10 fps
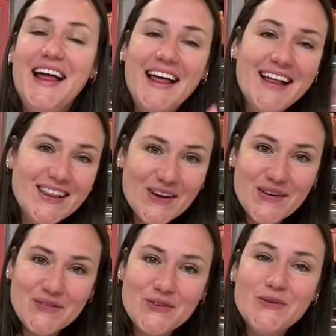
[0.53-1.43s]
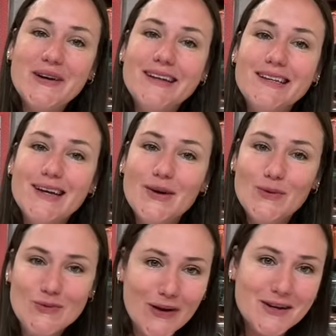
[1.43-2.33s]
Hello everyone,
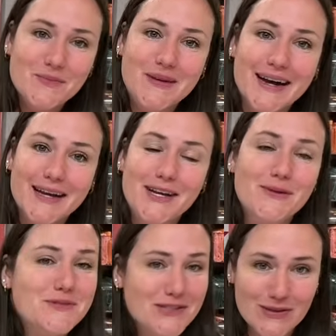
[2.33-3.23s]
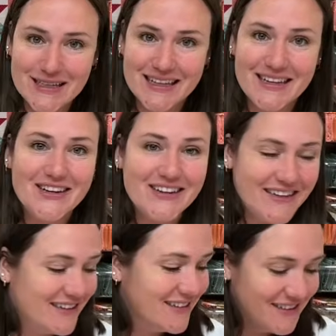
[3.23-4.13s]
welcome back. I am so glad that you're
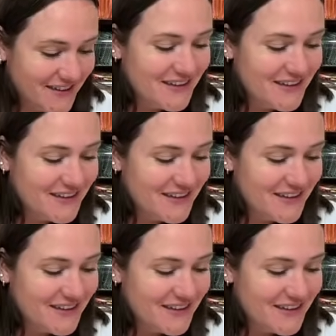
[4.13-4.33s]
here.